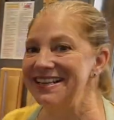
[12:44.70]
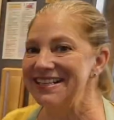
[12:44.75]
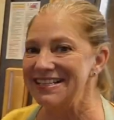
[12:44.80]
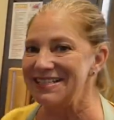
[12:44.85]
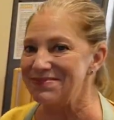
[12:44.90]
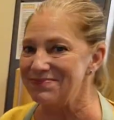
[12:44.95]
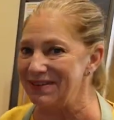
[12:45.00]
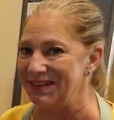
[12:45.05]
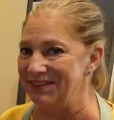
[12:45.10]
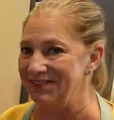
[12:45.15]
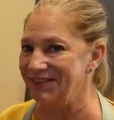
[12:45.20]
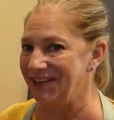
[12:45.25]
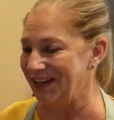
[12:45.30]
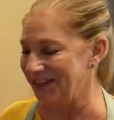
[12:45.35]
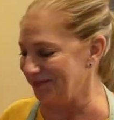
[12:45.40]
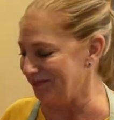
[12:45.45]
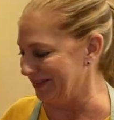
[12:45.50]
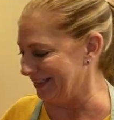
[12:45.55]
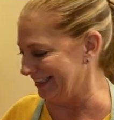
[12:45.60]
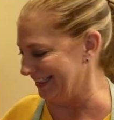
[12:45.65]
it's been
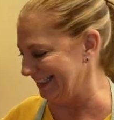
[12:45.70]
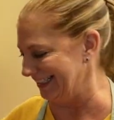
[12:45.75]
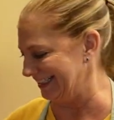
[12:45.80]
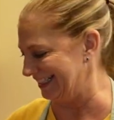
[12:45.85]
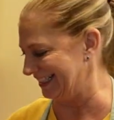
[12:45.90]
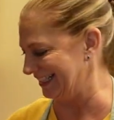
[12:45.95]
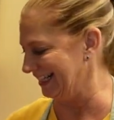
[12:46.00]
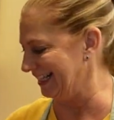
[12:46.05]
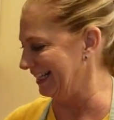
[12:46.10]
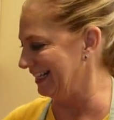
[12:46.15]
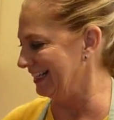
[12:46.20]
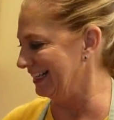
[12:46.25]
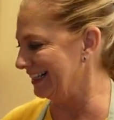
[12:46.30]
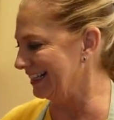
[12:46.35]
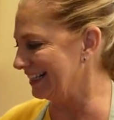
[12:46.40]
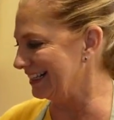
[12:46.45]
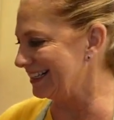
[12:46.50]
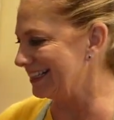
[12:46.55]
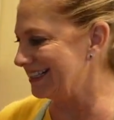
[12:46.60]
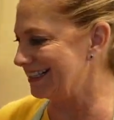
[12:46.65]
5 minutes.
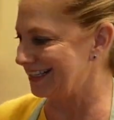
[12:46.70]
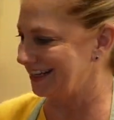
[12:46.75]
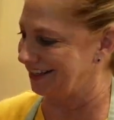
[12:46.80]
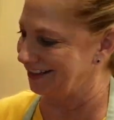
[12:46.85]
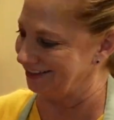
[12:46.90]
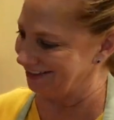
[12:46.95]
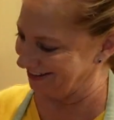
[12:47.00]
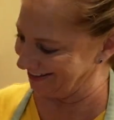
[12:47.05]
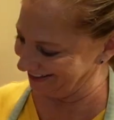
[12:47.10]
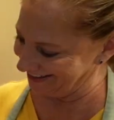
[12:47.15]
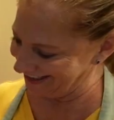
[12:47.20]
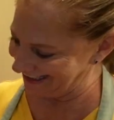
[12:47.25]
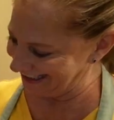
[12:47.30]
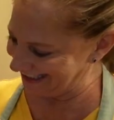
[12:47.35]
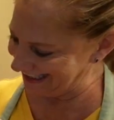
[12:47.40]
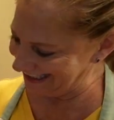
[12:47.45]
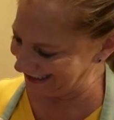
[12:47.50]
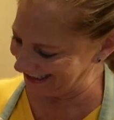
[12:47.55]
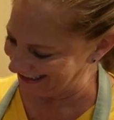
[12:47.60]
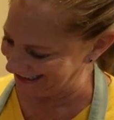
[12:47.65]
Let's take a
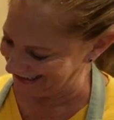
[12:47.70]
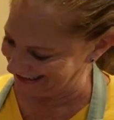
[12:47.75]
lookie.